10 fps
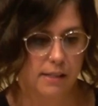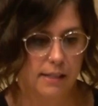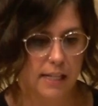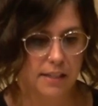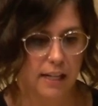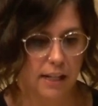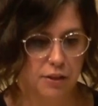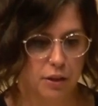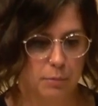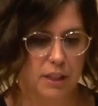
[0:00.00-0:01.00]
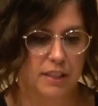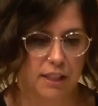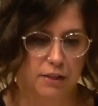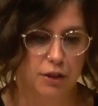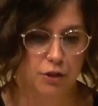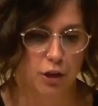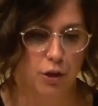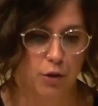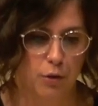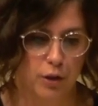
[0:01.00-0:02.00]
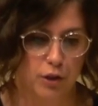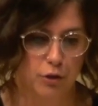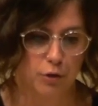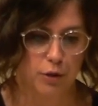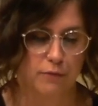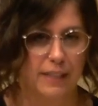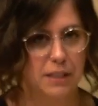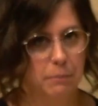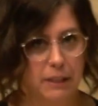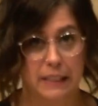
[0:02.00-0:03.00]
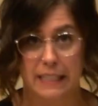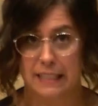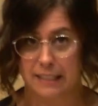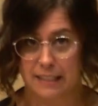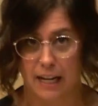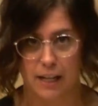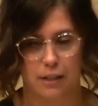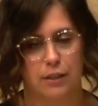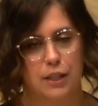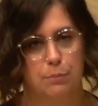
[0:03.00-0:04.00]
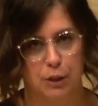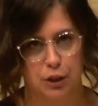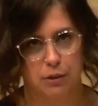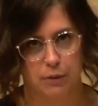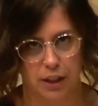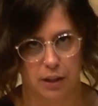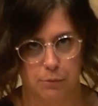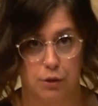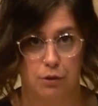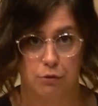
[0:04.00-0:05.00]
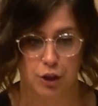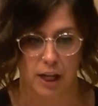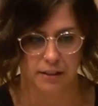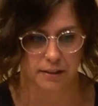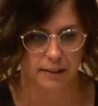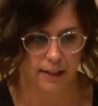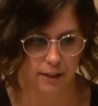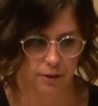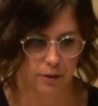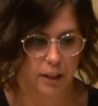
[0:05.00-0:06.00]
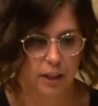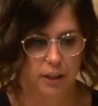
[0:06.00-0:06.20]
This excerpt exists to show your flexibility in style, especially when it comes to jazz style.